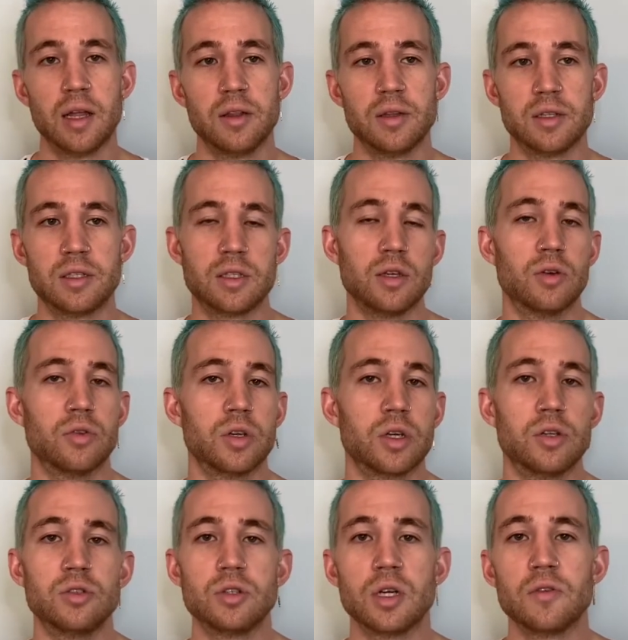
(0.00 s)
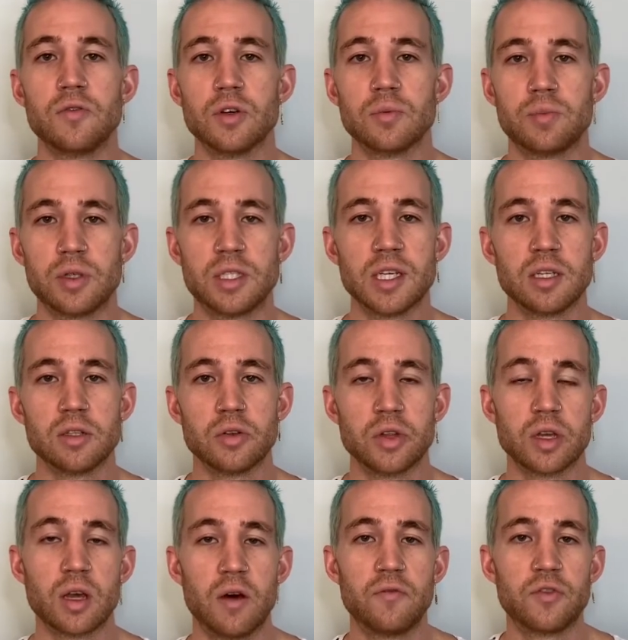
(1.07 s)
It's the only country I feel particularly
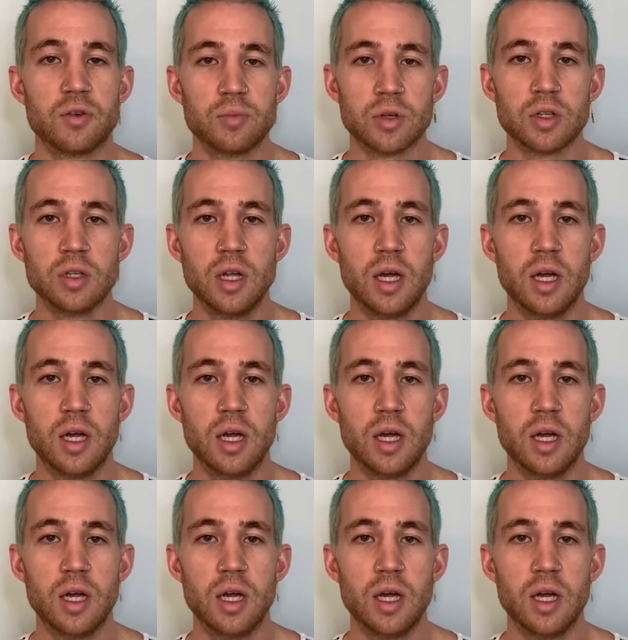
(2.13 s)
comfortable